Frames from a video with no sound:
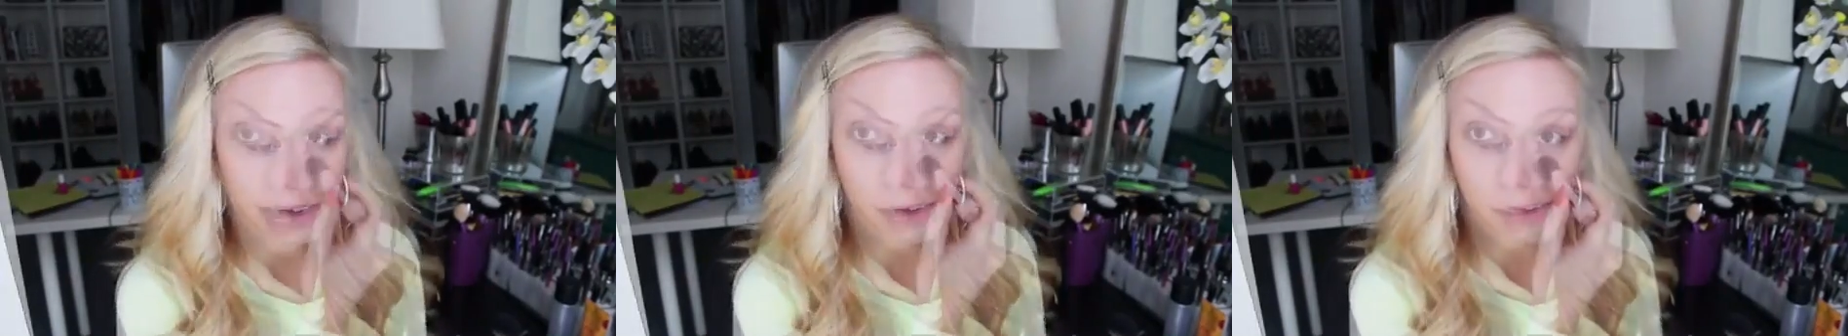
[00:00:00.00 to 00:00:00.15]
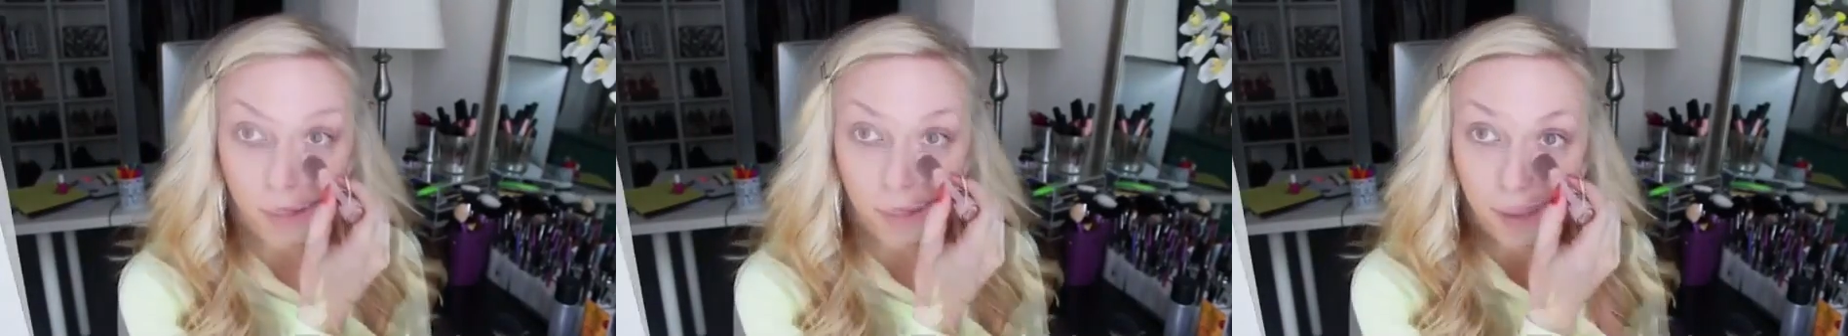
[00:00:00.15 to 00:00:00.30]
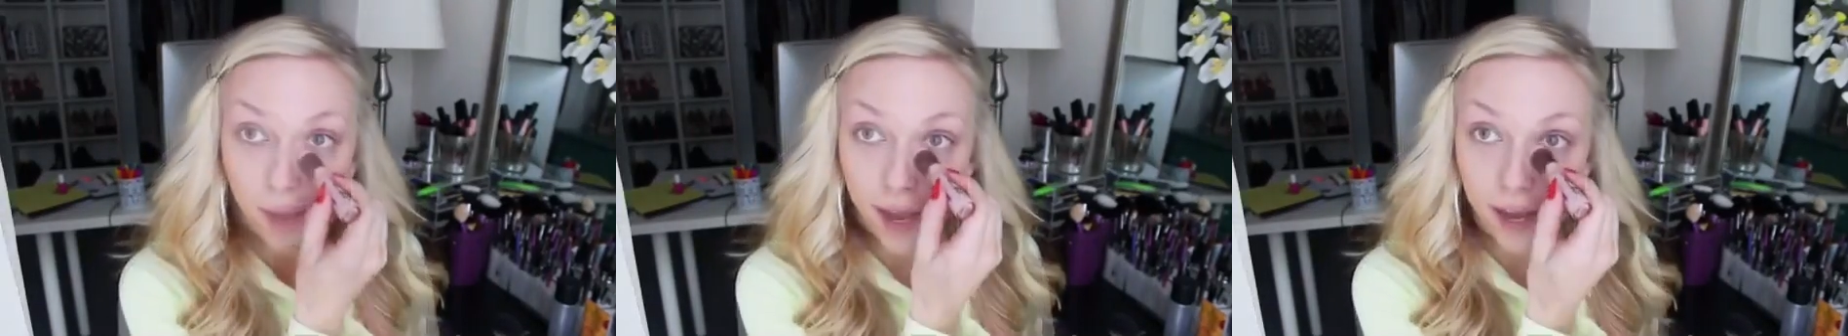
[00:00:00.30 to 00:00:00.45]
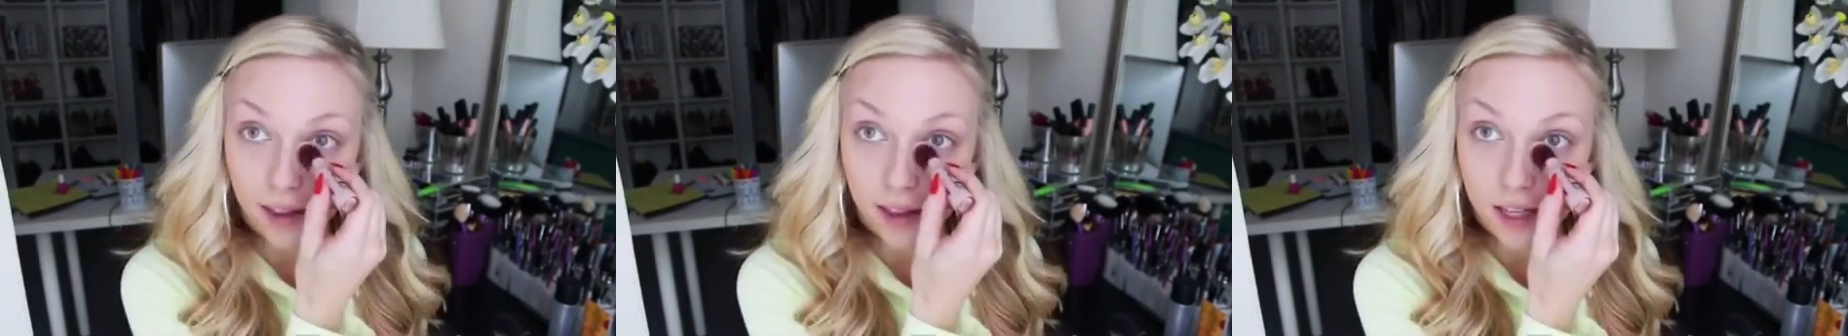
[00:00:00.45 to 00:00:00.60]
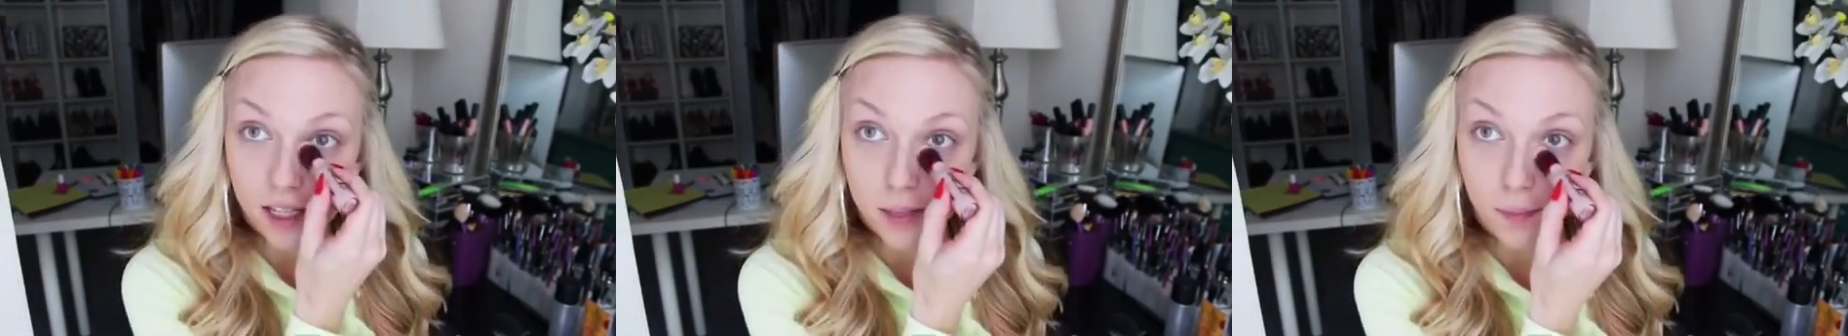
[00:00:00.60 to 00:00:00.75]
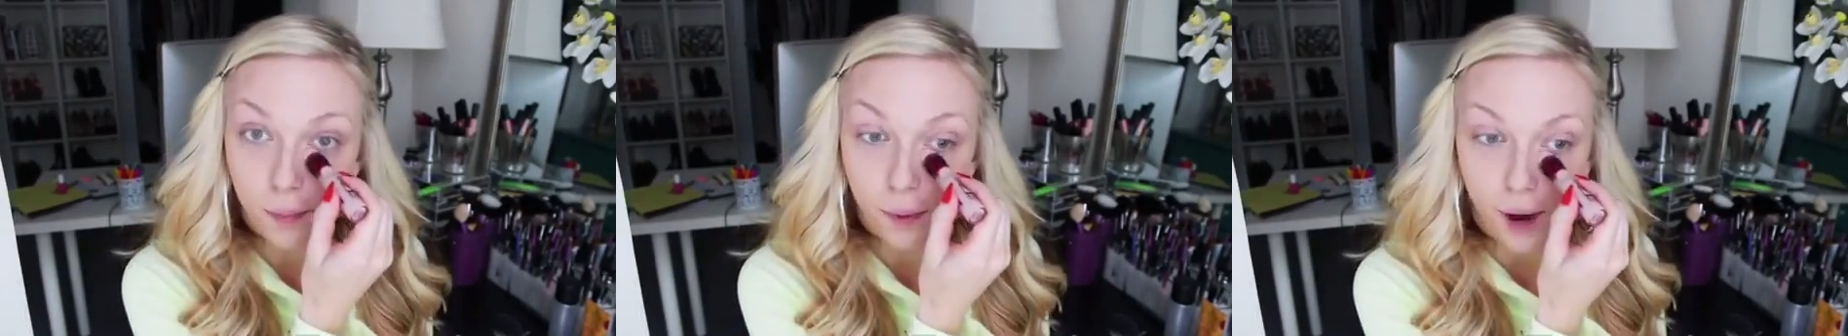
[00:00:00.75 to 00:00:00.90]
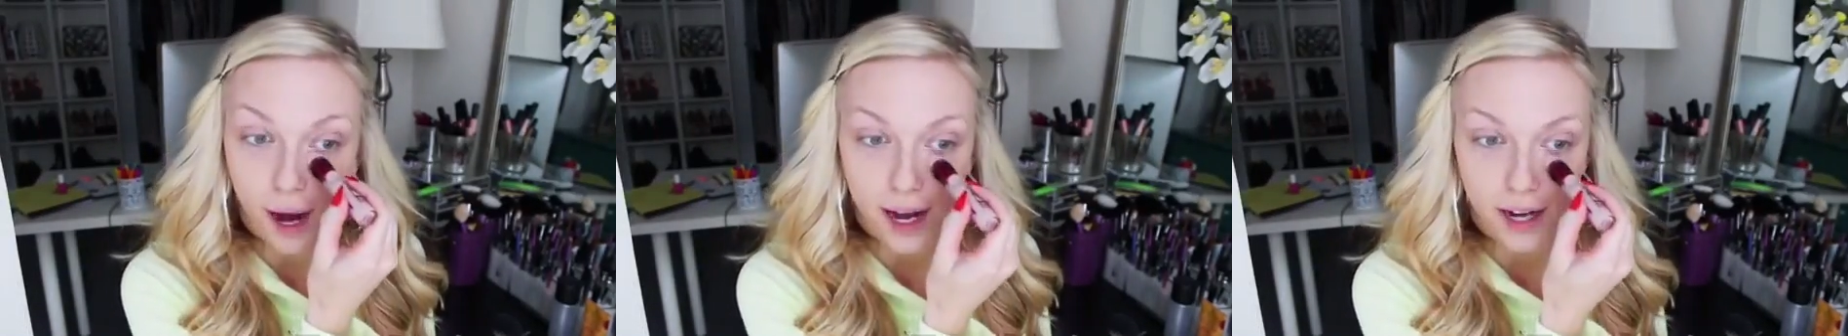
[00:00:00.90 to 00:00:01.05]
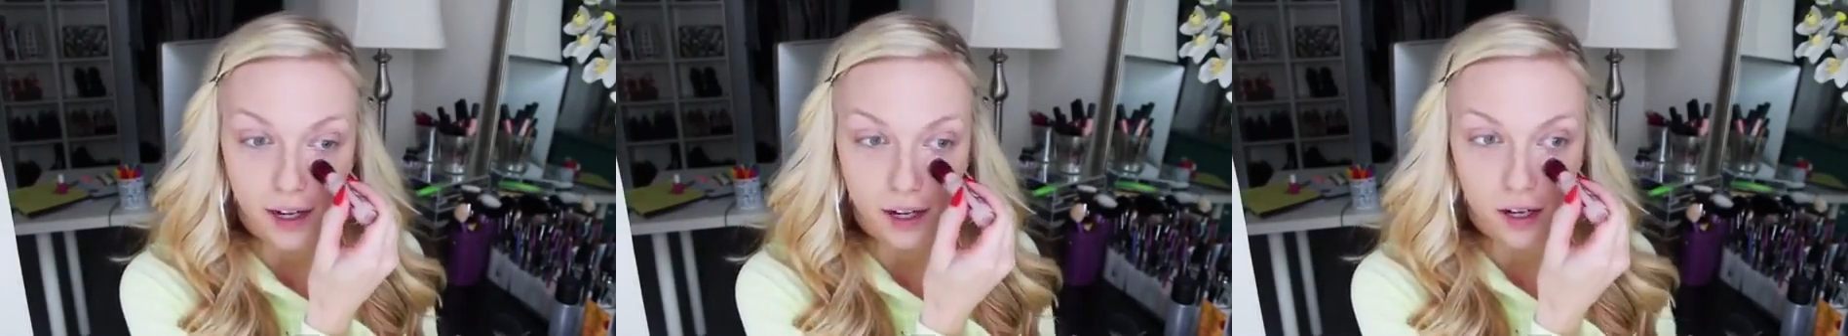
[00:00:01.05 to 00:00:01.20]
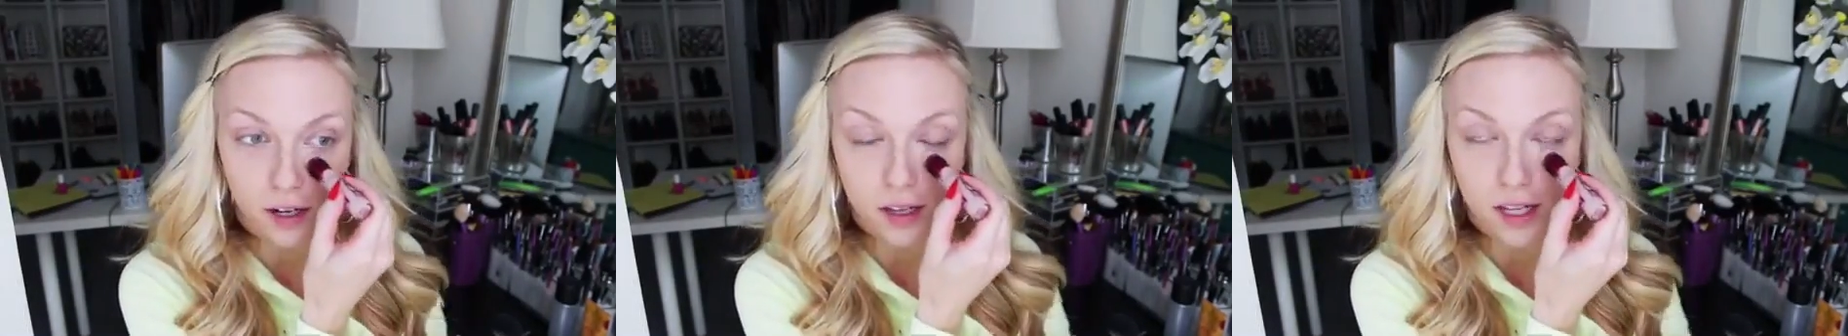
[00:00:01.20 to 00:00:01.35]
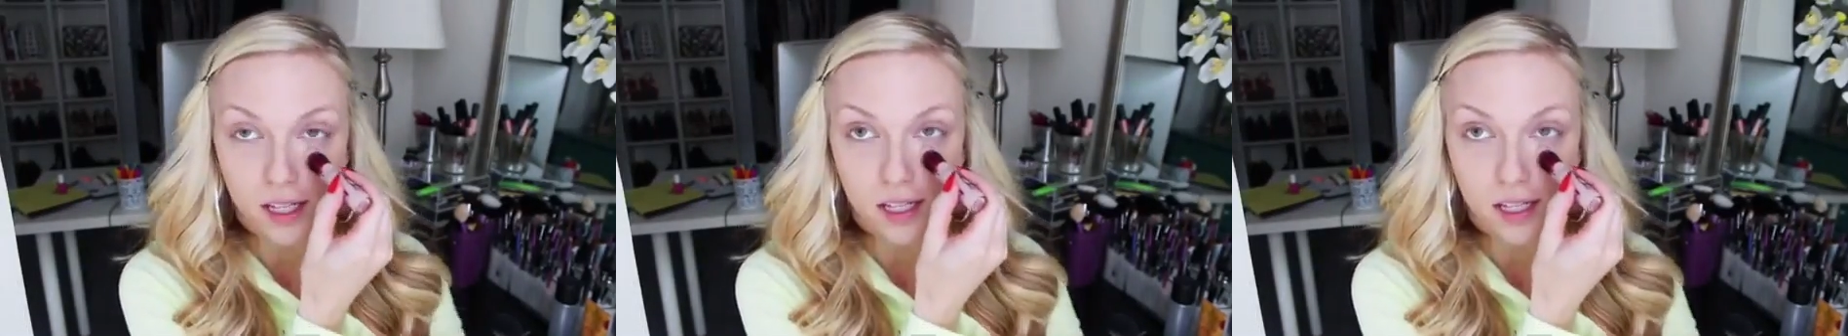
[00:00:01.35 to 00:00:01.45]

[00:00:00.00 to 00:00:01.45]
Now I'm applying this brightener.